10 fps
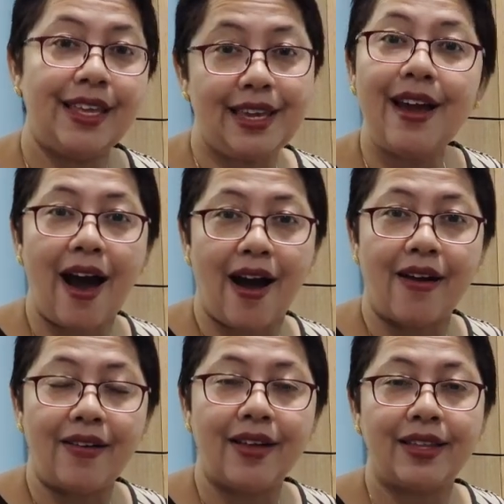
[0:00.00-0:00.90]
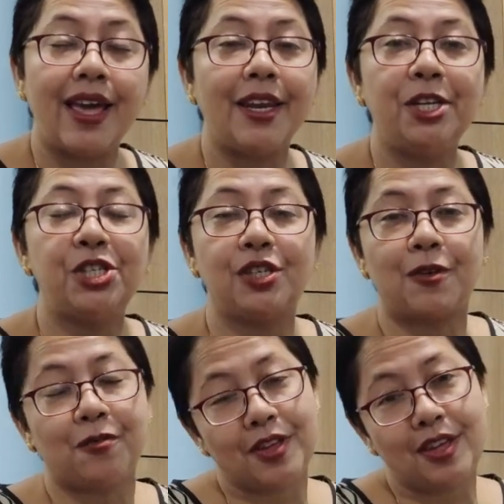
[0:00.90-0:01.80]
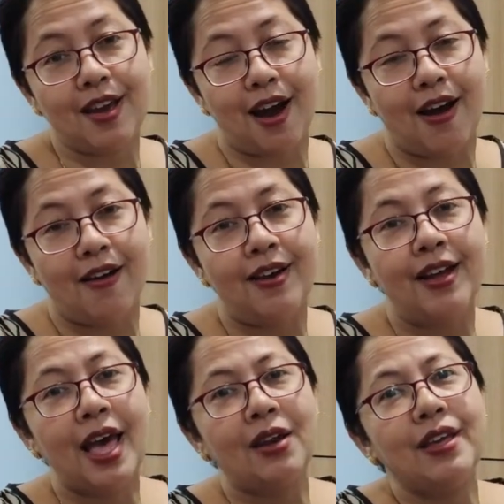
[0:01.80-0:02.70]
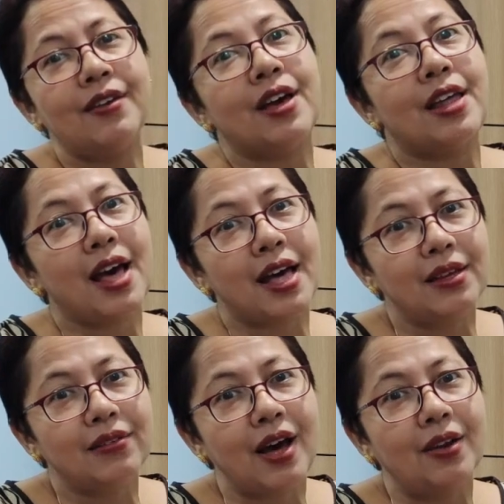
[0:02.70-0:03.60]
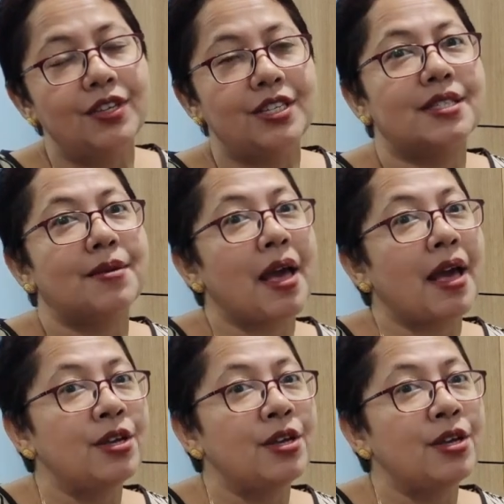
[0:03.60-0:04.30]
ER, the addition of ER, and we have another one which is the